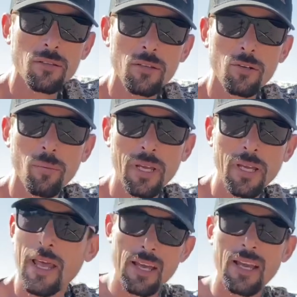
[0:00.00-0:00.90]
a little
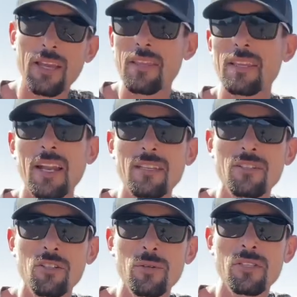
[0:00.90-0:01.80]
bit, and I think that has to
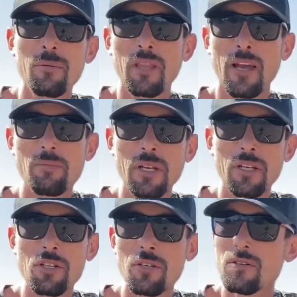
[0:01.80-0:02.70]
do with some alignment
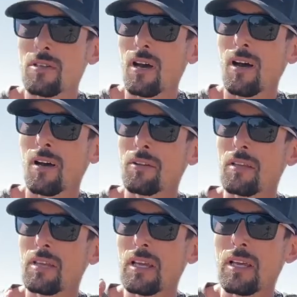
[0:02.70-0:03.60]
issues on
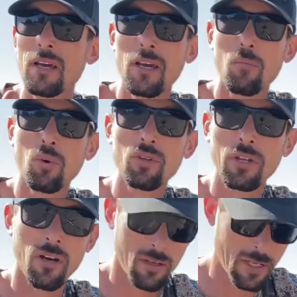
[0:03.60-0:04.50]
the Bulldog